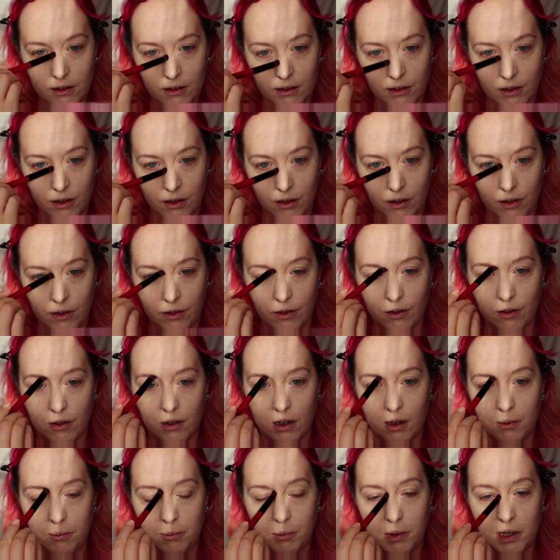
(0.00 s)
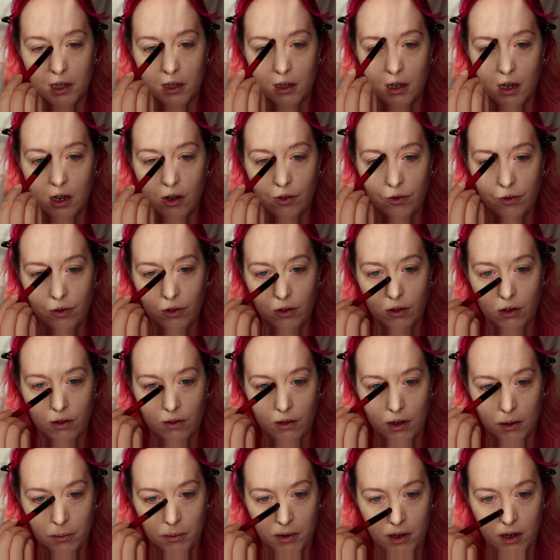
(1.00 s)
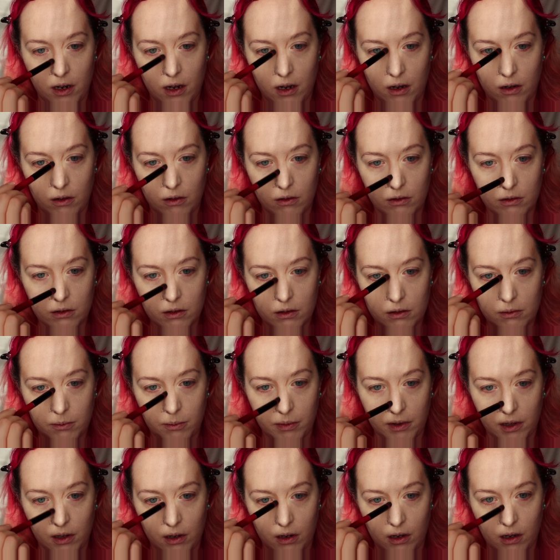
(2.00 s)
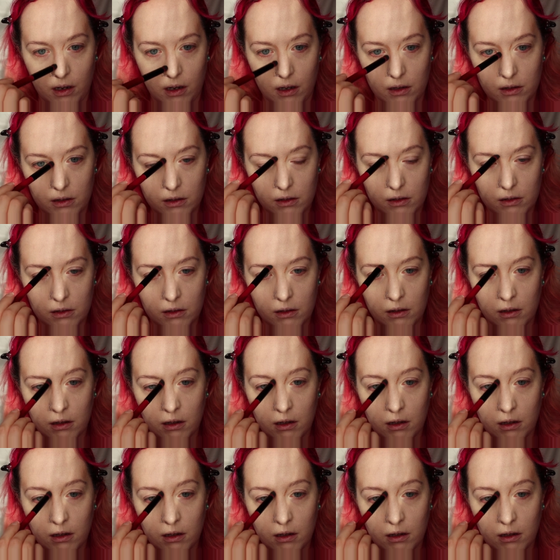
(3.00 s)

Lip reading: So I'm being careful around my nose because